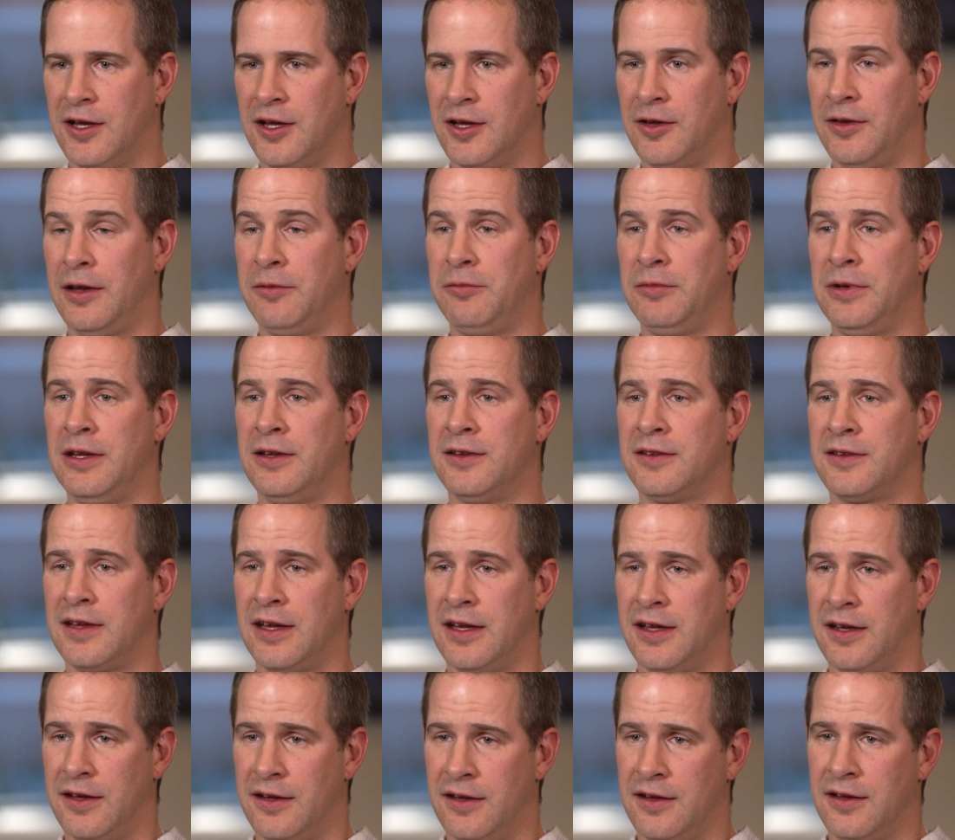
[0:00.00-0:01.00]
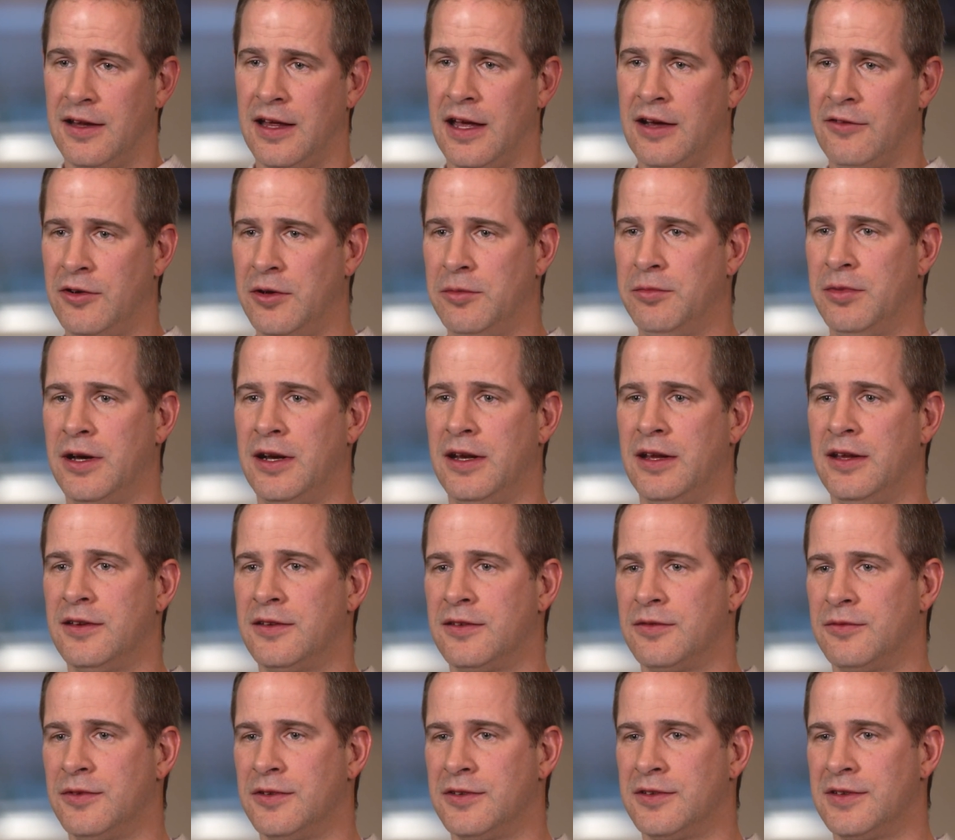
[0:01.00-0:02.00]
That means that
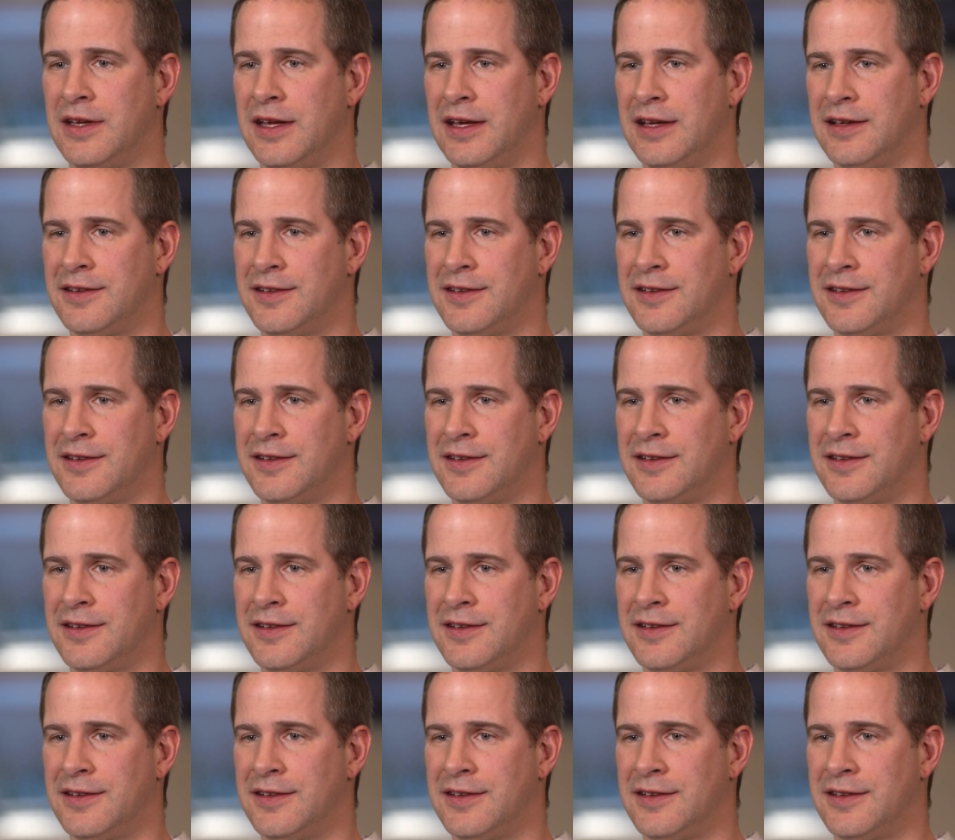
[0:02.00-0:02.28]
will say